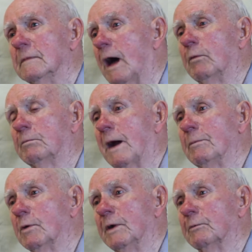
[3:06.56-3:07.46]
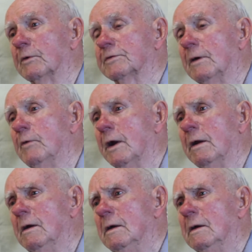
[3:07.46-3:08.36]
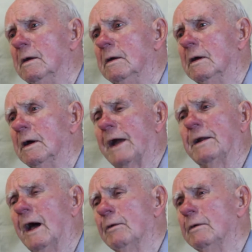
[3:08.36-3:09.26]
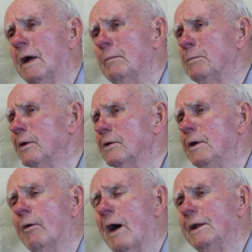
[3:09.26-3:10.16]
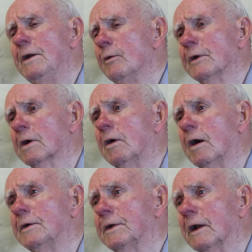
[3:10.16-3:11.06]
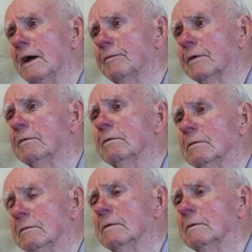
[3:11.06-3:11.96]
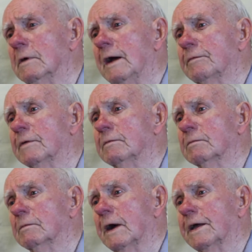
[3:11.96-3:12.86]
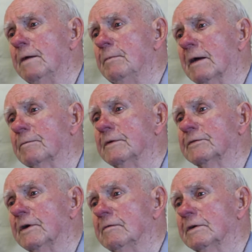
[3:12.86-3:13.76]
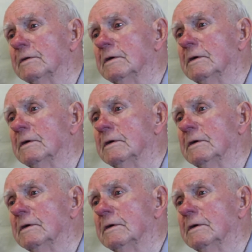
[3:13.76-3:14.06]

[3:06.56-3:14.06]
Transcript: I probably went with someone. I didn't own a car until after I came back from the service.